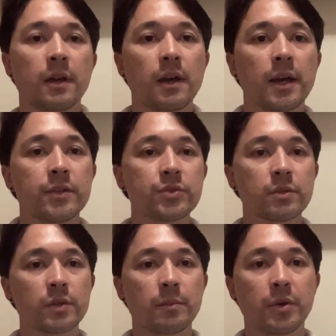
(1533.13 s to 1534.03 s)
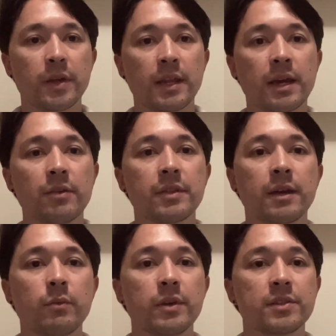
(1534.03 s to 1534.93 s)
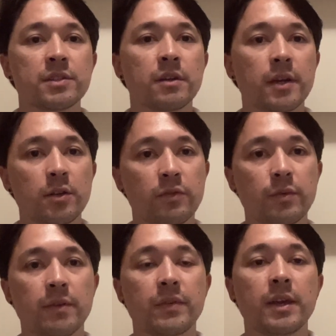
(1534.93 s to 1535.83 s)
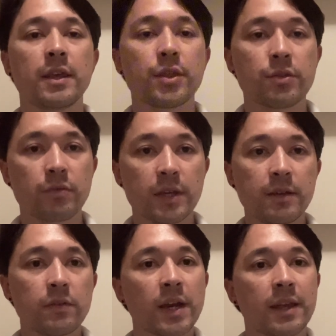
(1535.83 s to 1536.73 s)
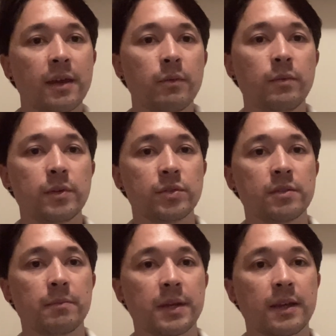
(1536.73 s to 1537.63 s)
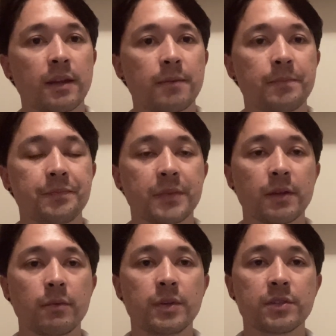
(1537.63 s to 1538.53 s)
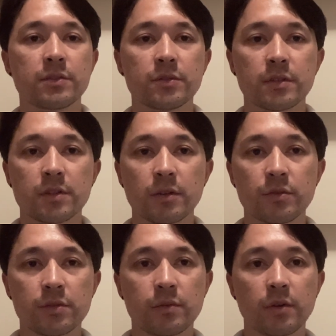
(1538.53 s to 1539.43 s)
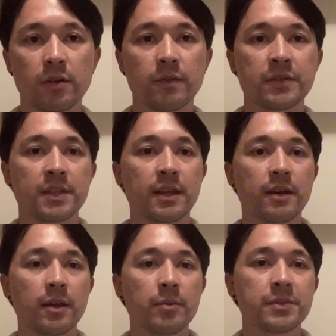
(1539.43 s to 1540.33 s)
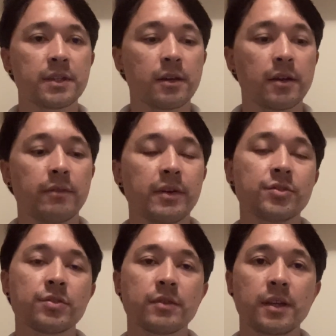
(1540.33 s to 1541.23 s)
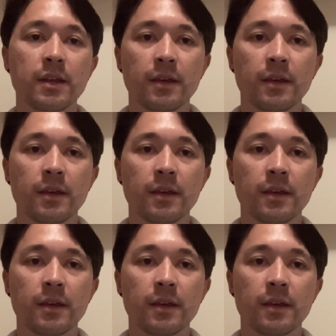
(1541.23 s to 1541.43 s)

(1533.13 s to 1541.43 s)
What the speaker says: I also want to point out that we're starting off with a 3 racket Wilson bag, which stores a total of 10 items in our inventory,